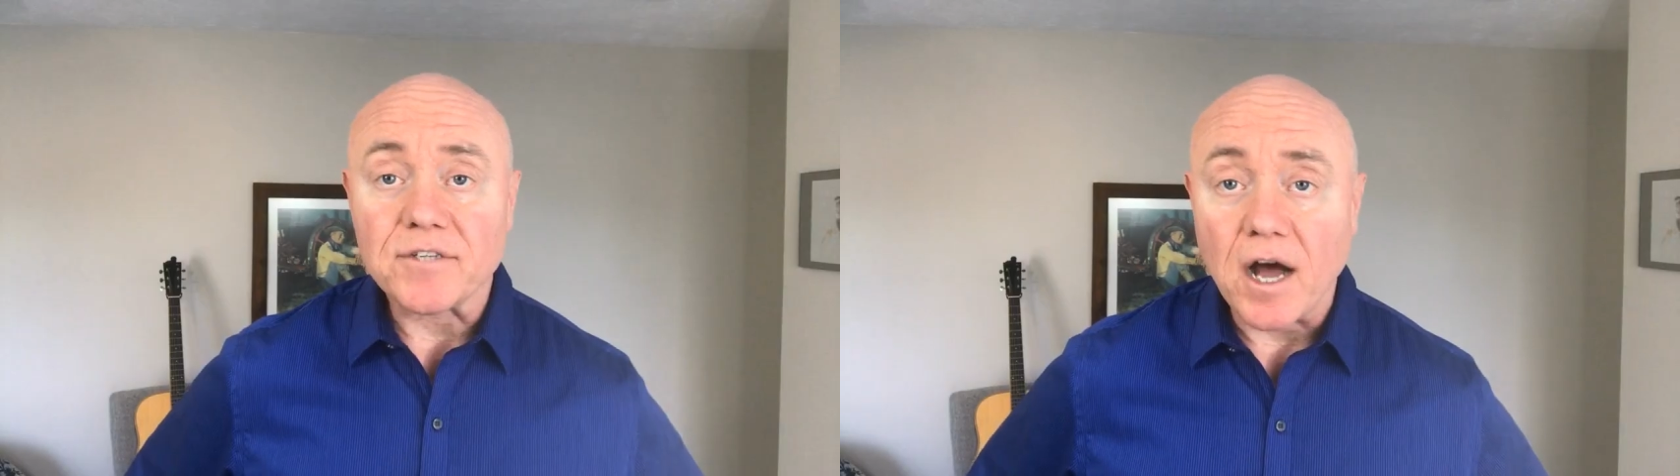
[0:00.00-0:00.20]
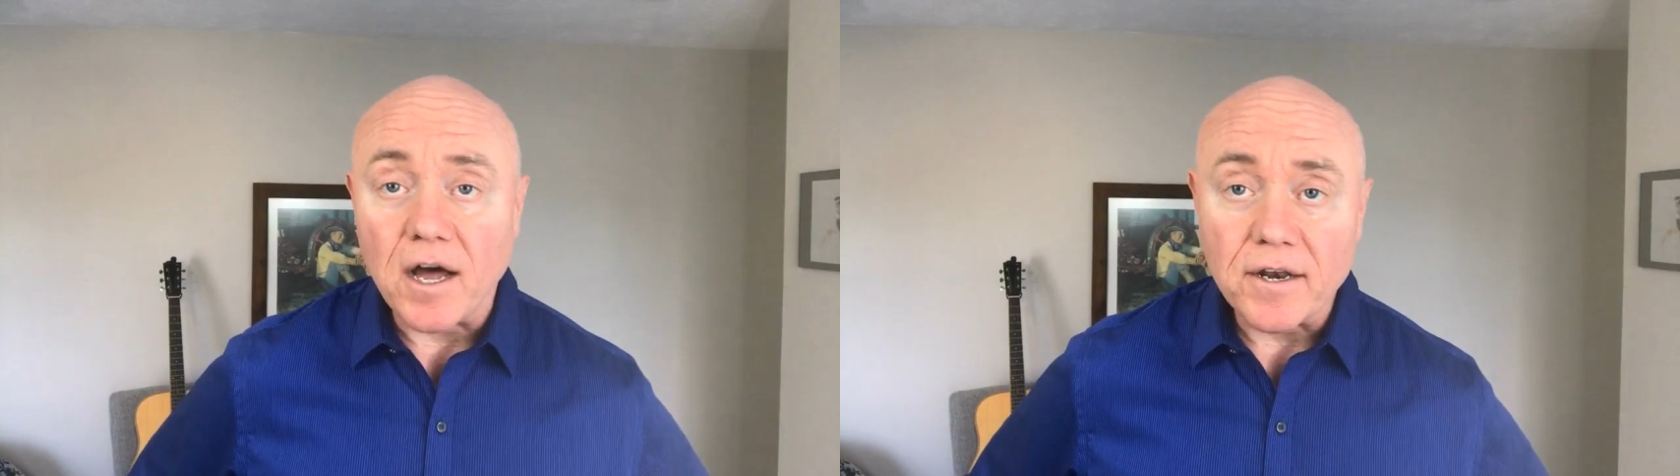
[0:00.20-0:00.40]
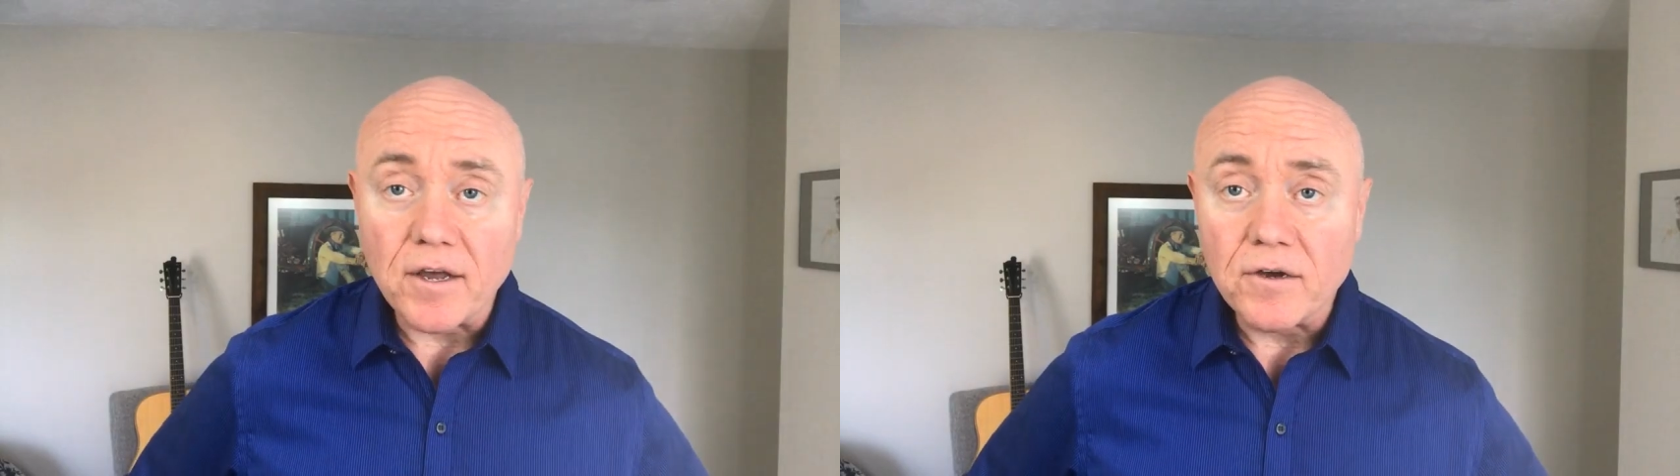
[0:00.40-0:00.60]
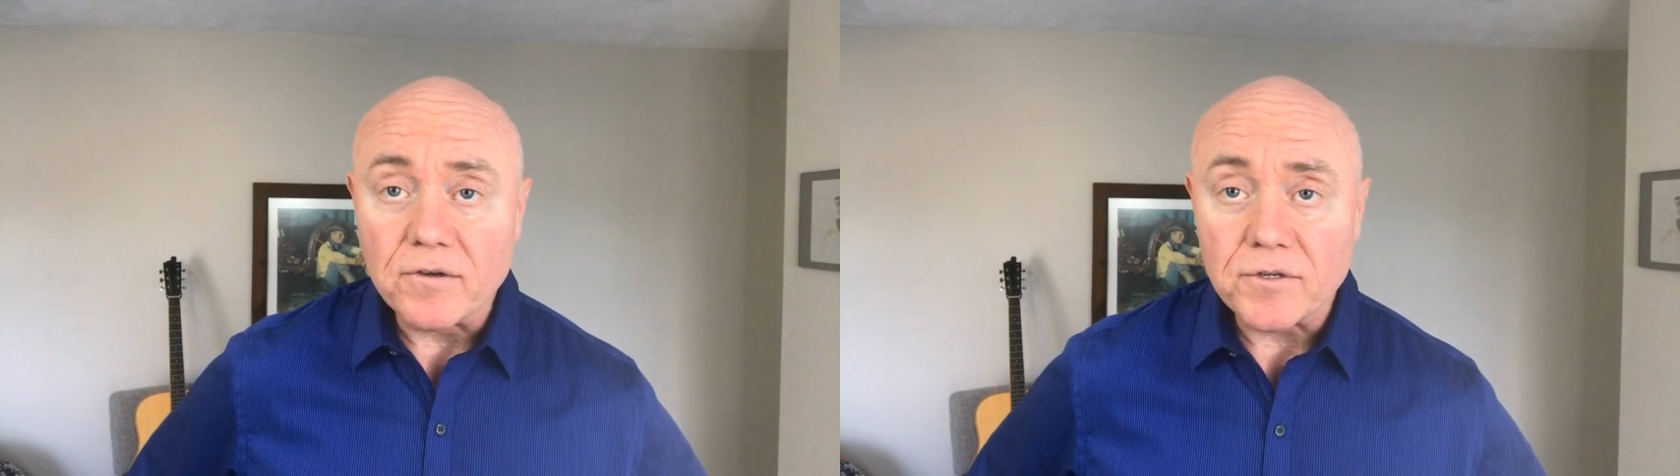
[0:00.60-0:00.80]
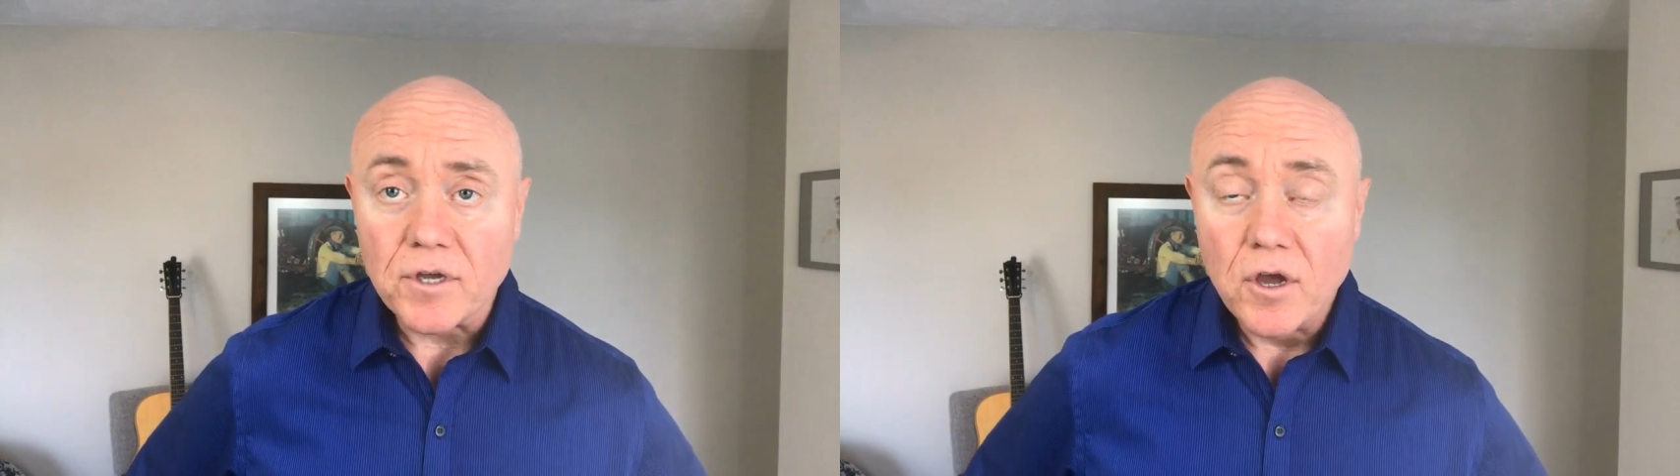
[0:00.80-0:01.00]

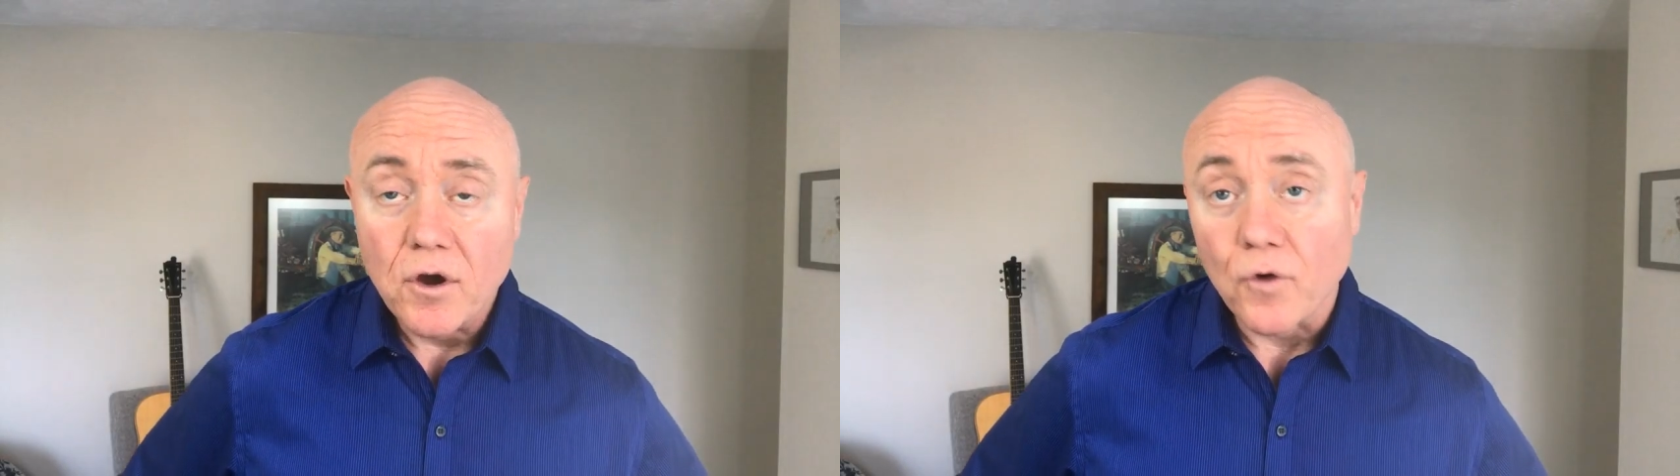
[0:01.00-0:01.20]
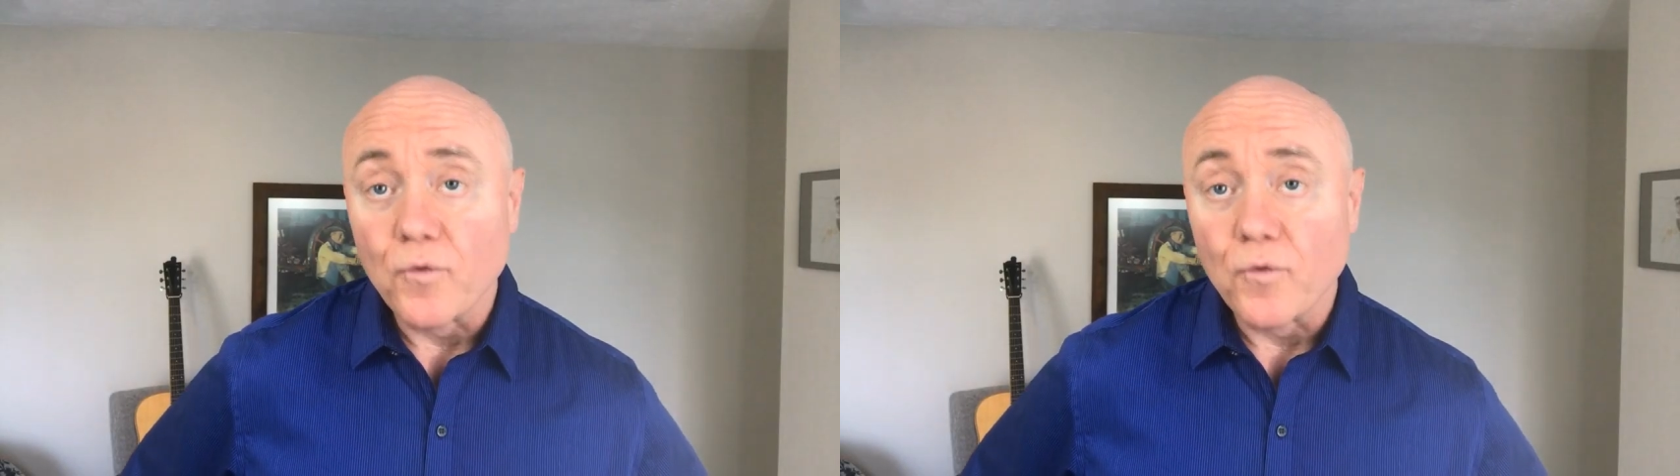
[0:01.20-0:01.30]
condos or